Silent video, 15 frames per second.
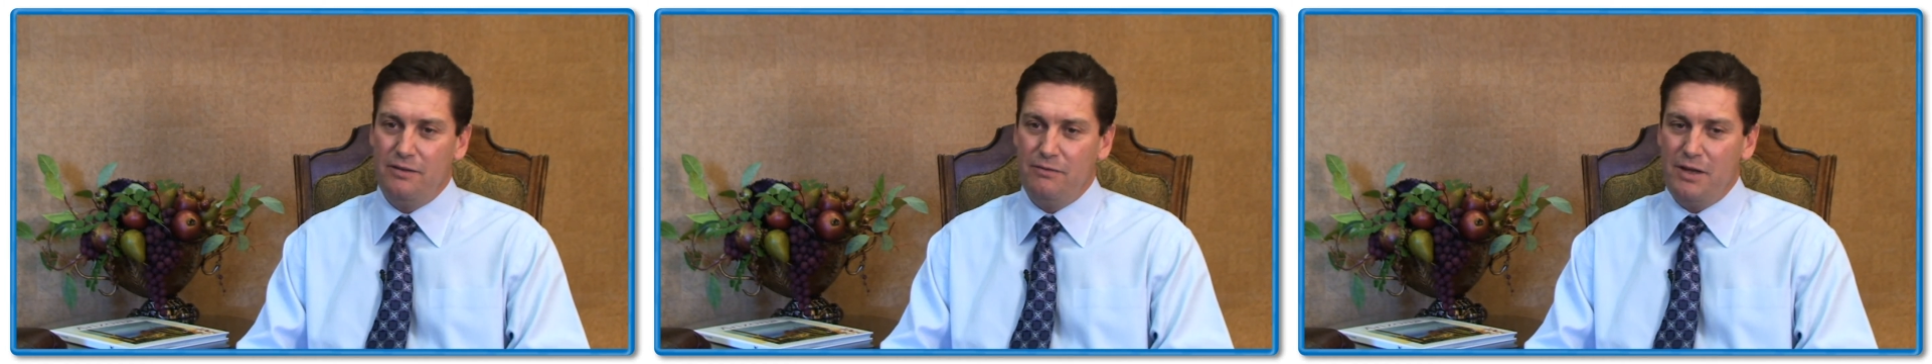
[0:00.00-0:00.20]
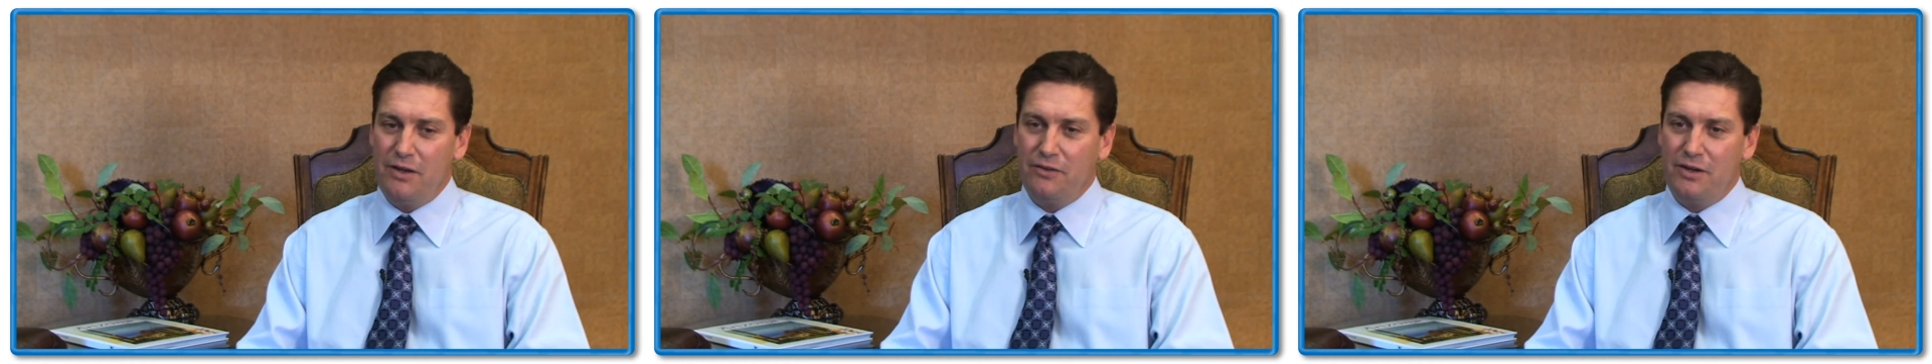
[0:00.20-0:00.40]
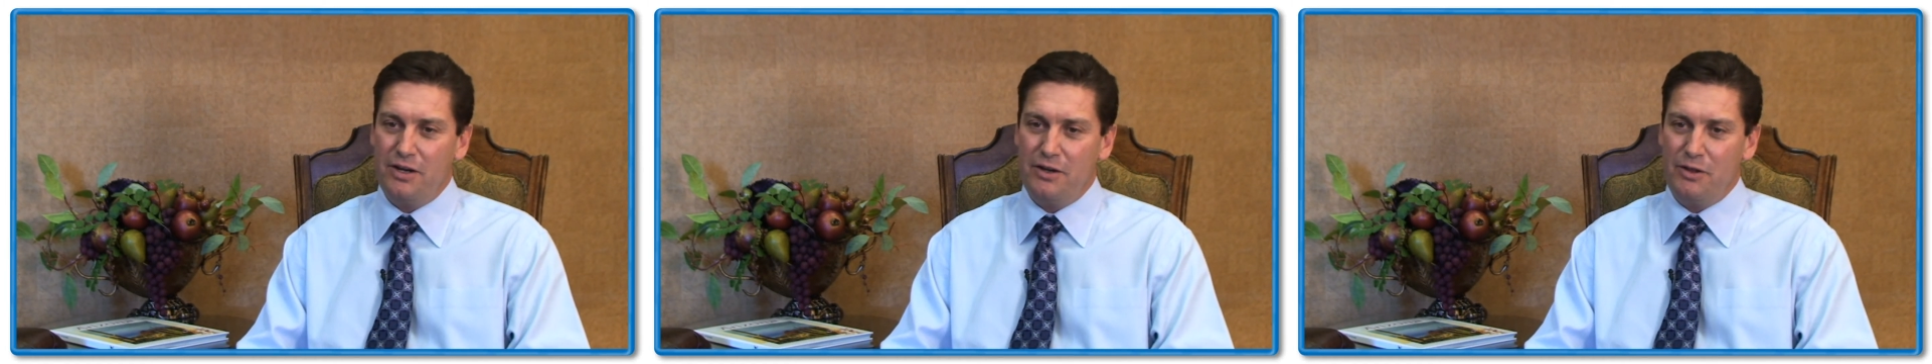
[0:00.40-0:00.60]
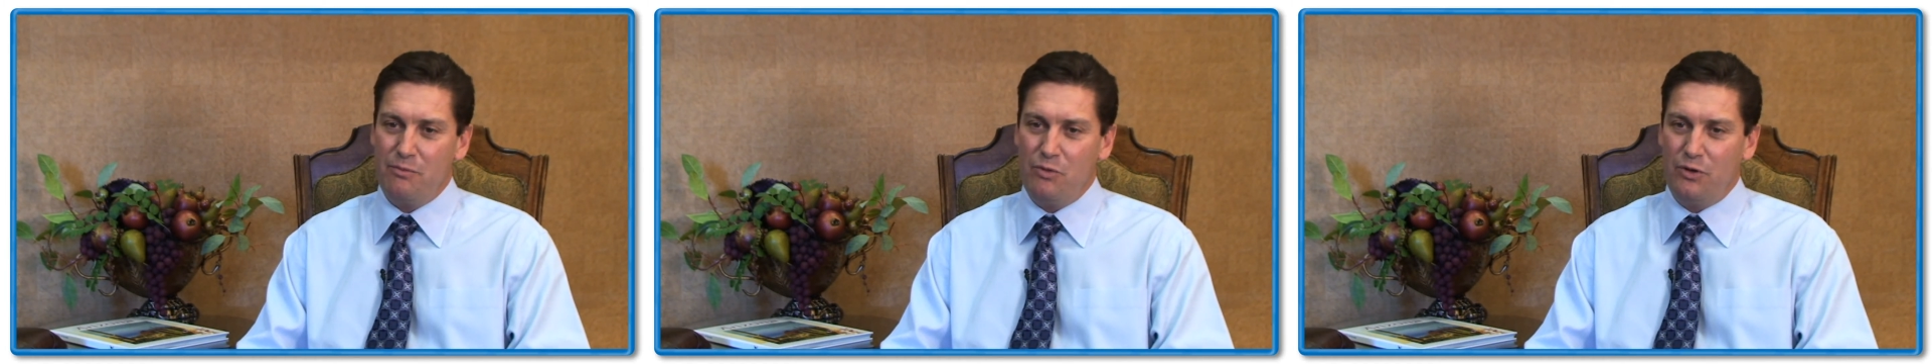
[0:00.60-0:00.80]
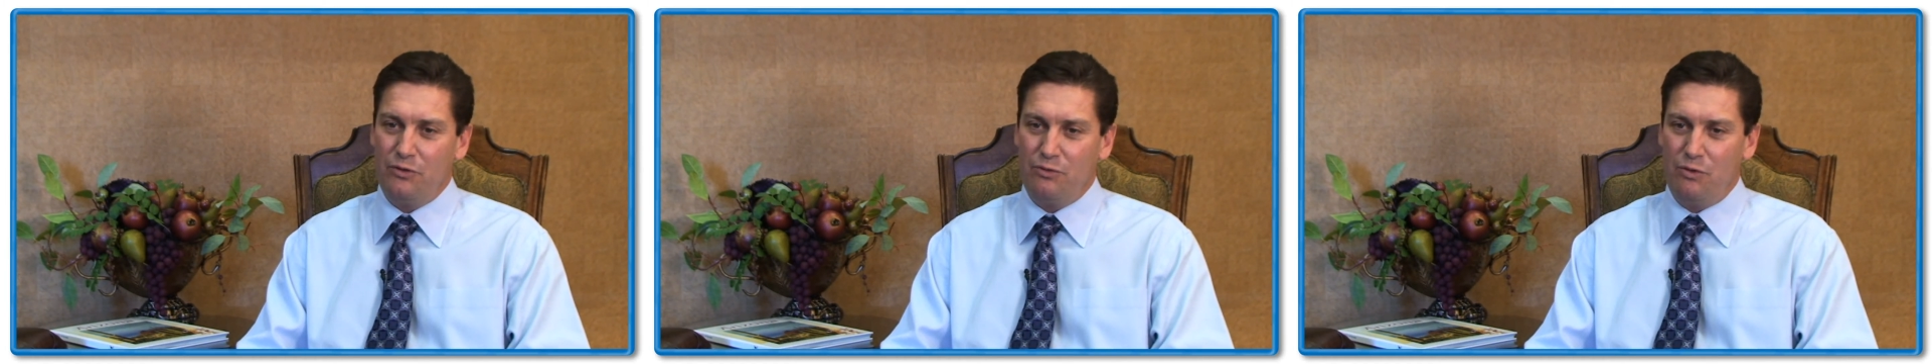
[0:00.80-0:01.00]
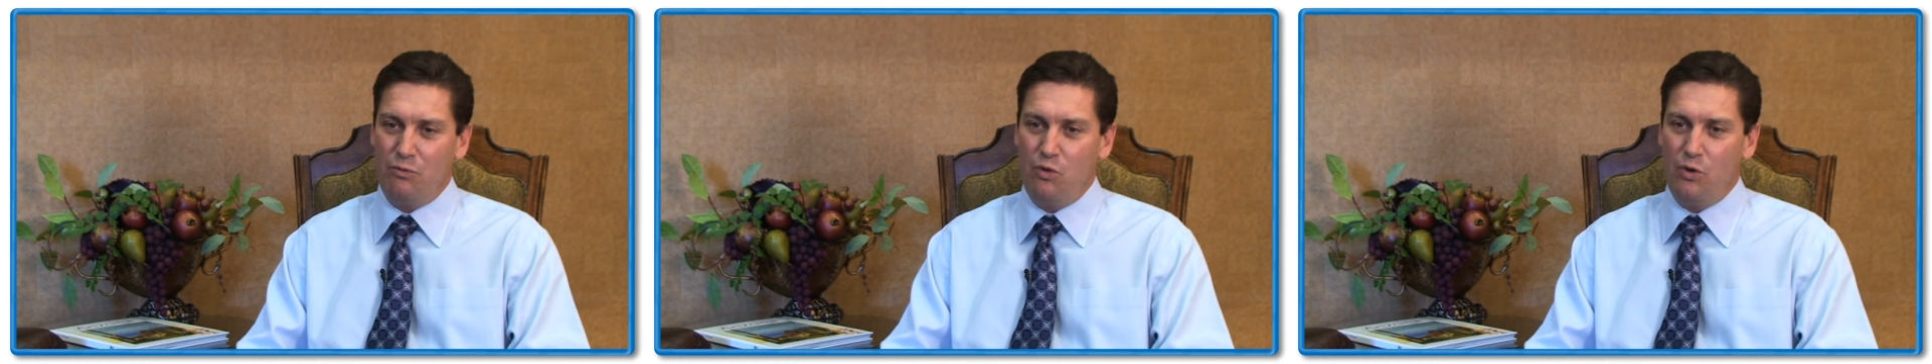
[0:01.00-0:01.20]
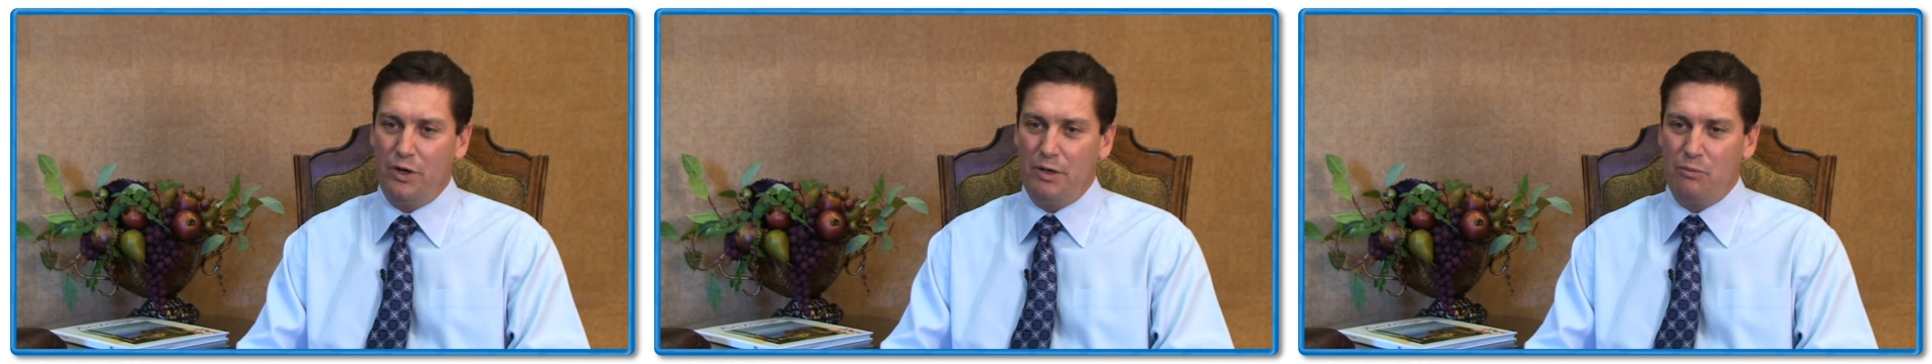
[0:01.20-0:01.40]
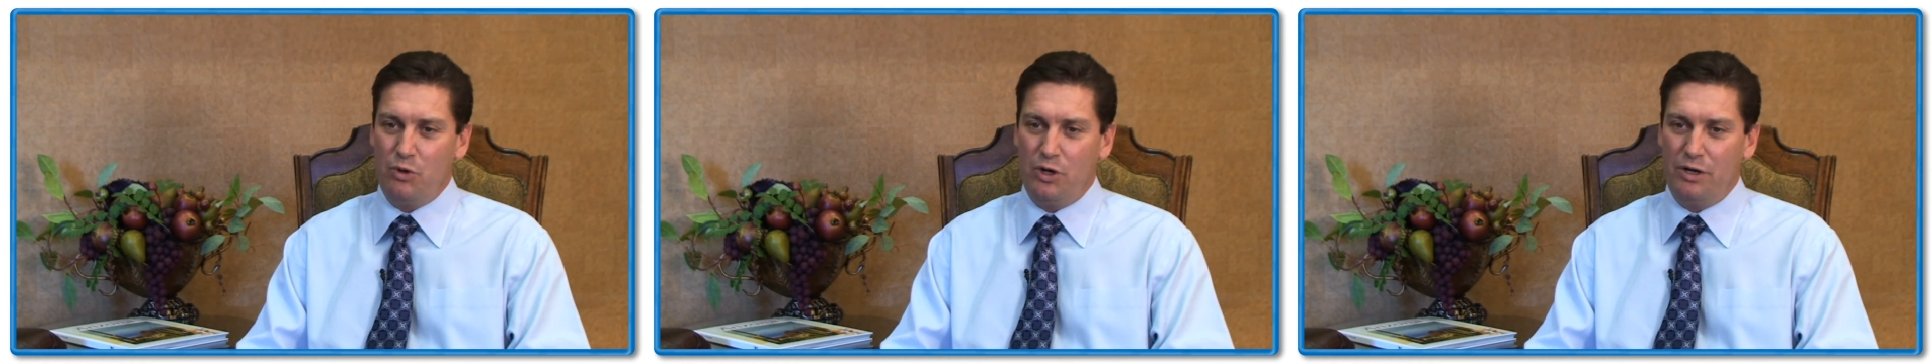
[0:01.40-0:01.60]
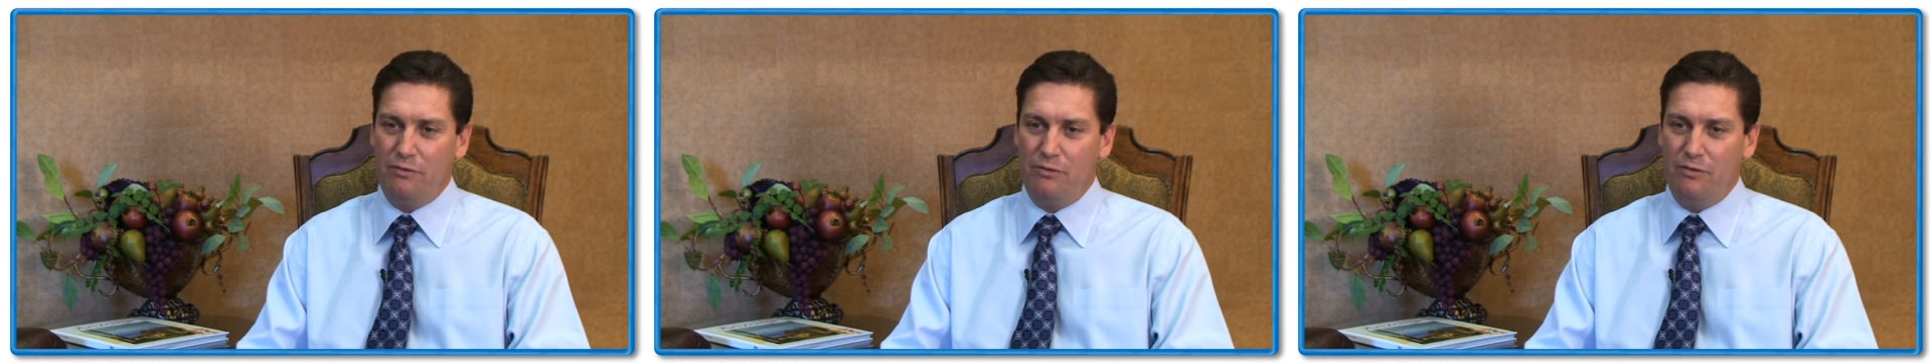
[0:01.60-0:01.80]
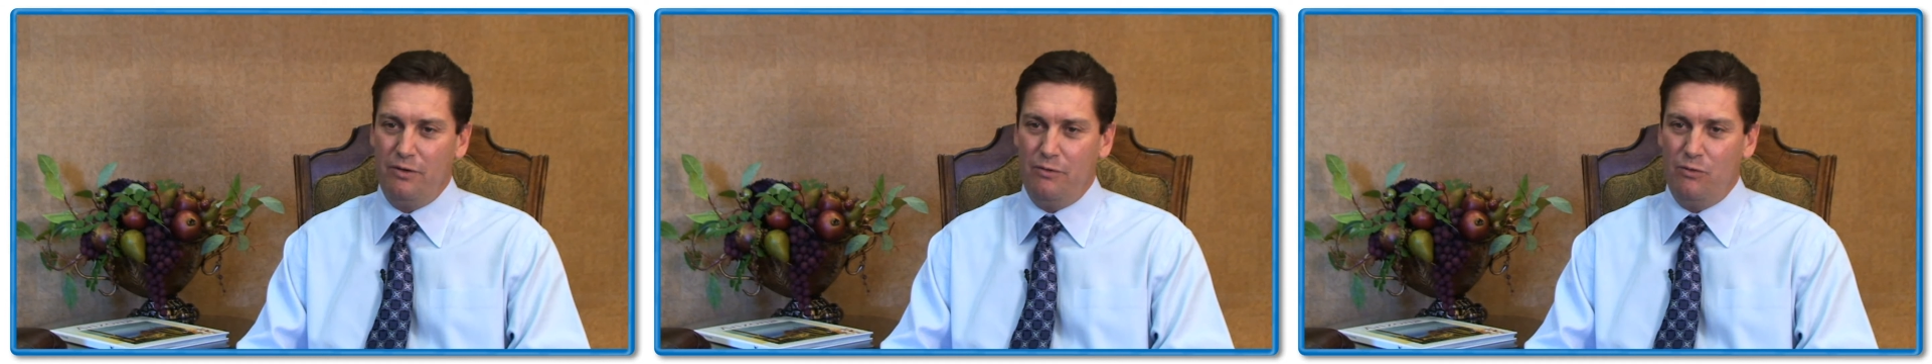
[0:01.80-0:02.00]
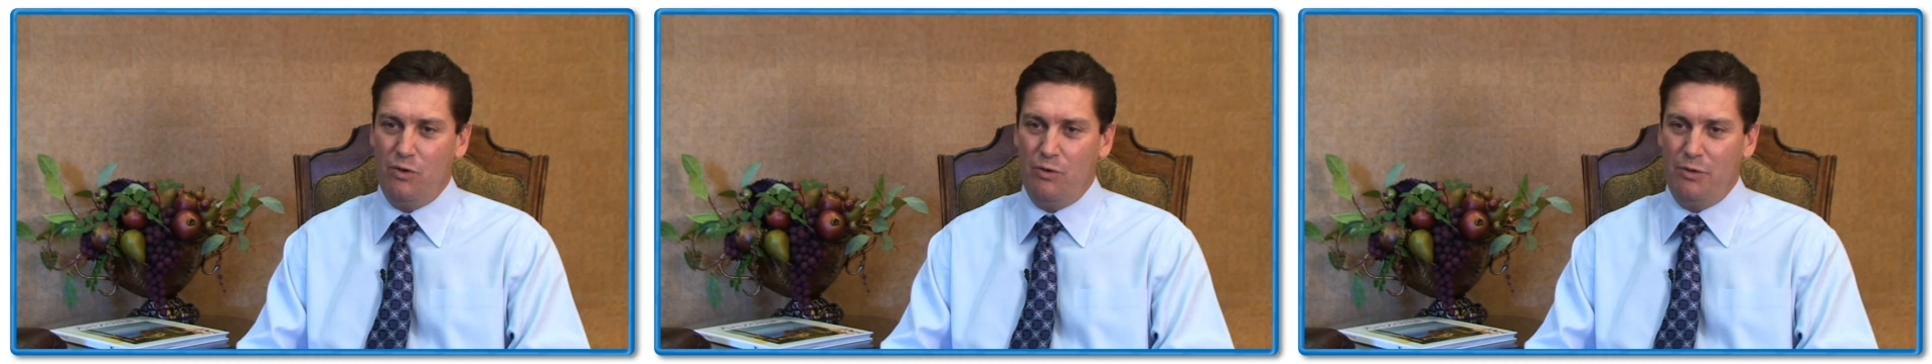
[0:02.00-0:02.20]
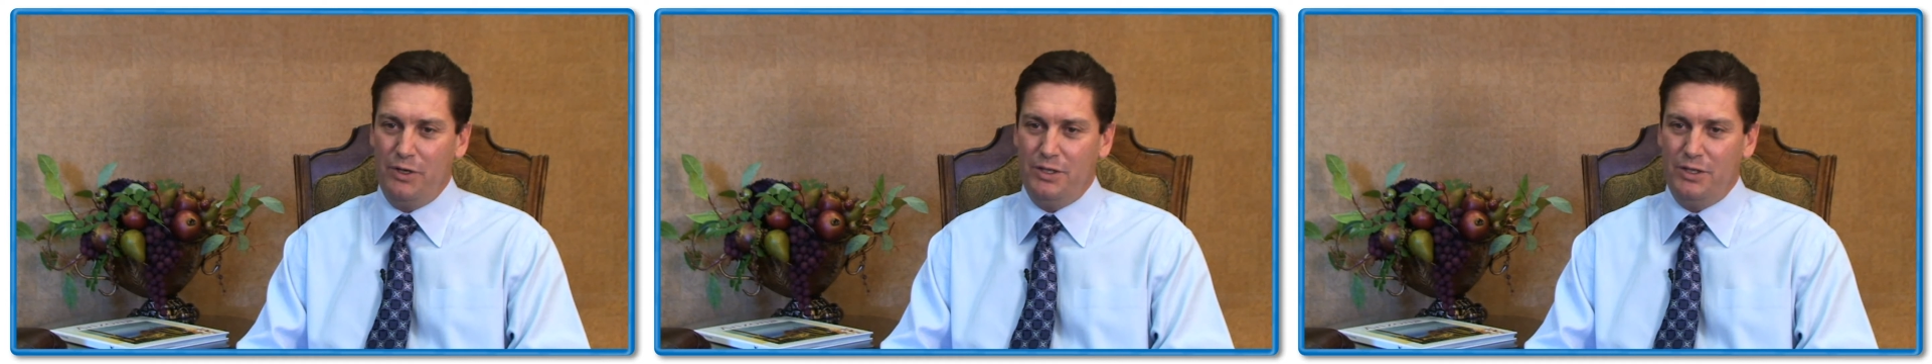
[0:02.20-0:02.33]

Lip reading: That's kind of the most rewarding part of what we